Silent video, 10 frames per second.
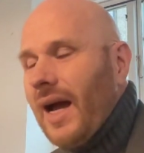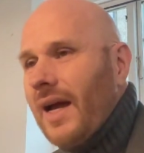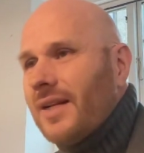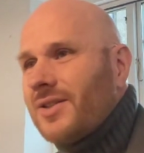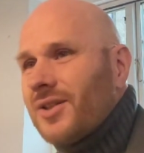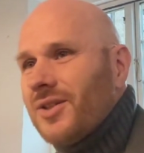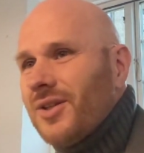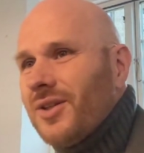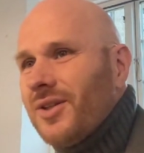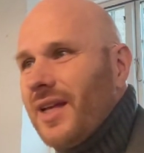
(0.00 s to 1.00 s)
And
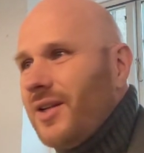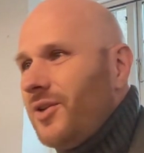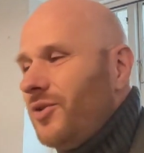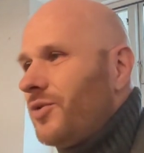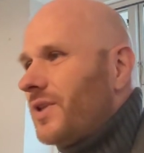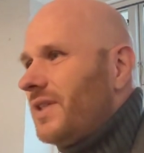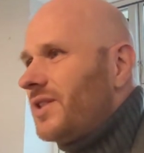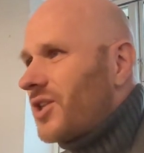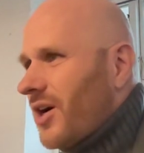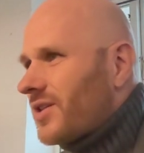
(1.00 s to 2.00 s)
then you can
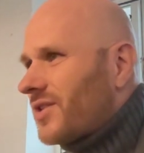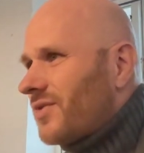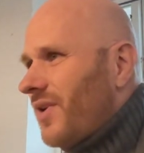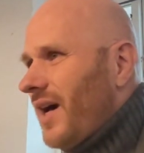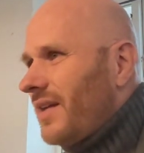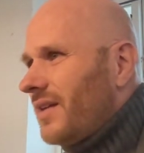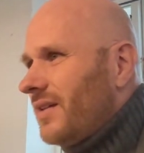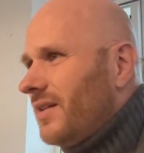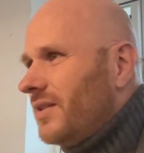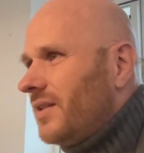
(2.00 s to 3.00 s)
discuss, right?
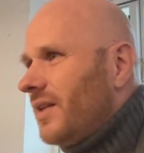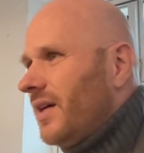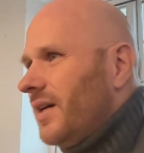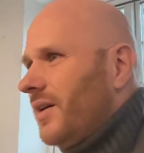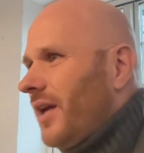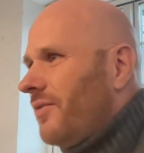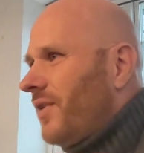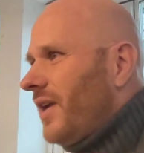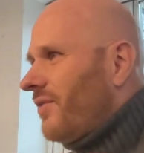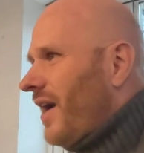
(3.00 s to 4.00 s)
Is it,
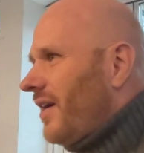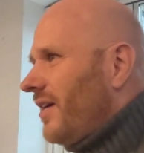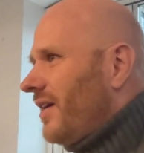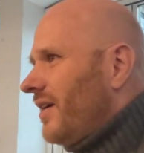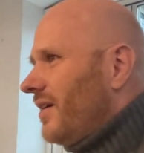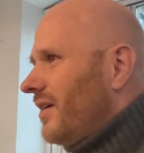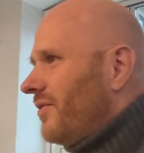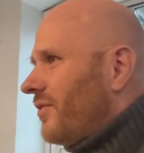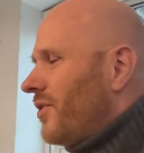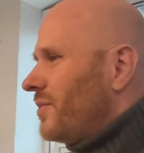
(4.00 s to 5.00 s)
if
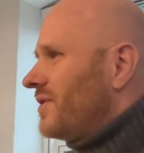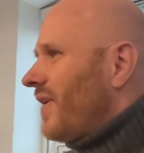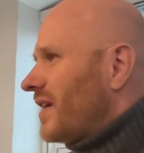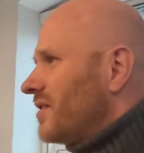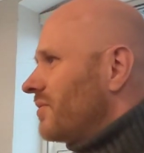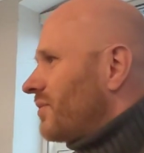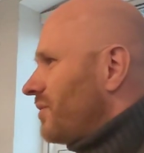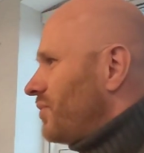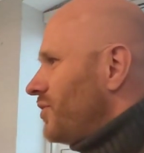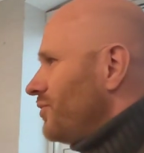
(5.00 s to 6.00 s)
affirmative action
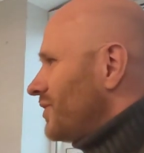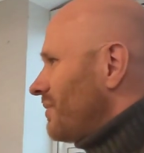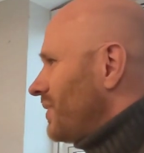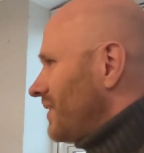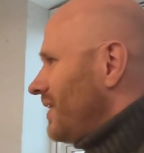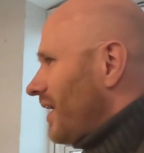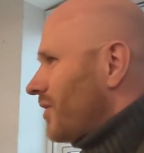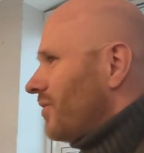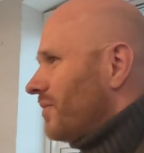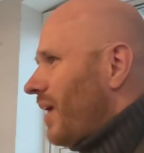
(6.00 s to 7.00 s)
can produce somebody like
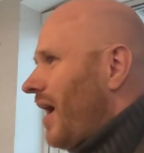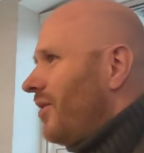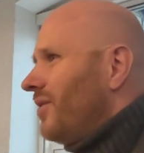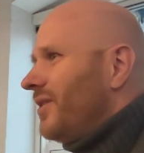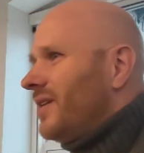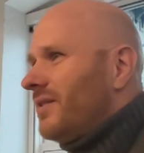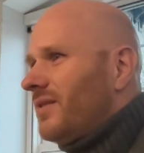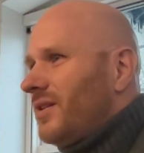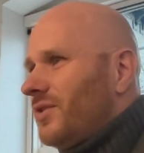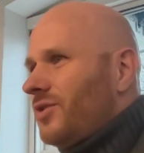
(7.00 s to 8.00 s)
Colin Powell,
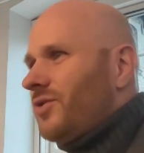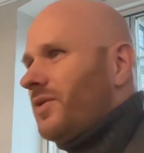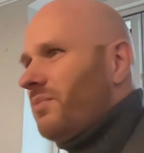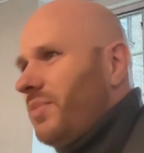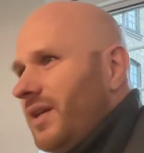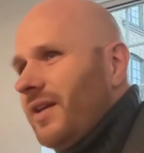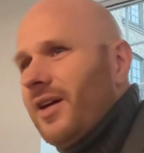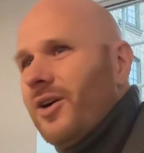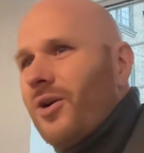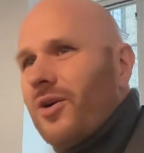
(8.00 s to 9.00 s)
then should it be
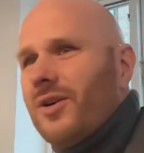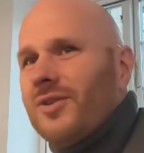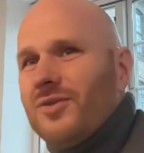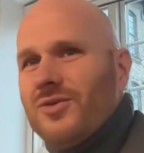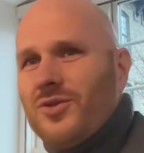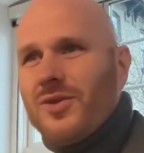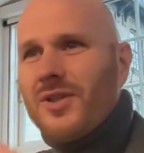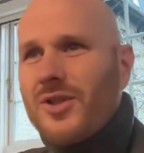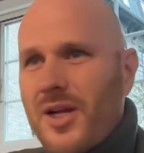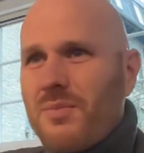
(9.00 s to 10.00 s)
there, or should
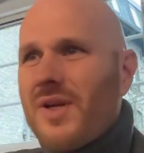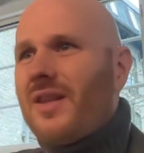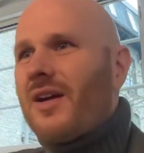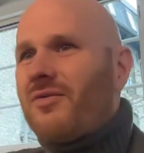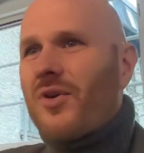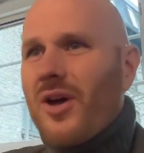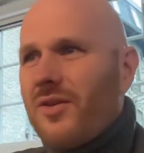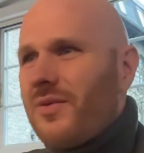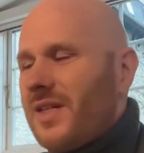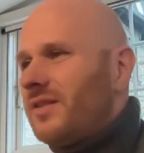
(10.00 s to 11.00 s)
it not be there for
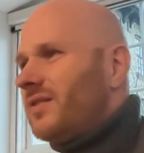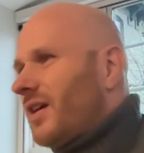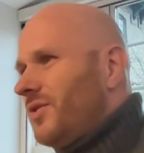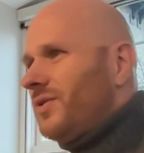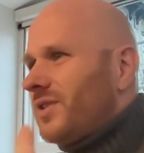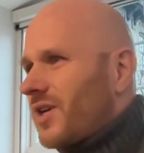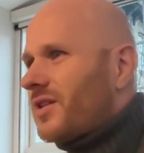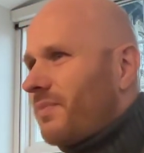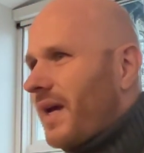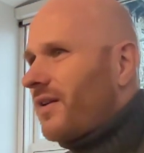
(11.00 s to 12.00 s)
other reasons? And you
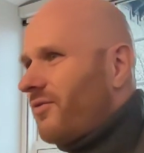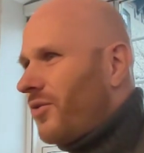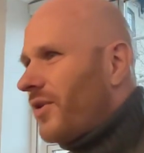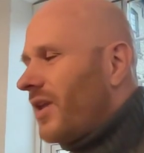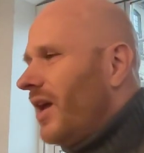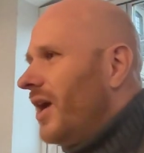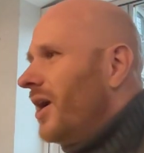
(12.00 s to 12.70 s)
discuss back and forth.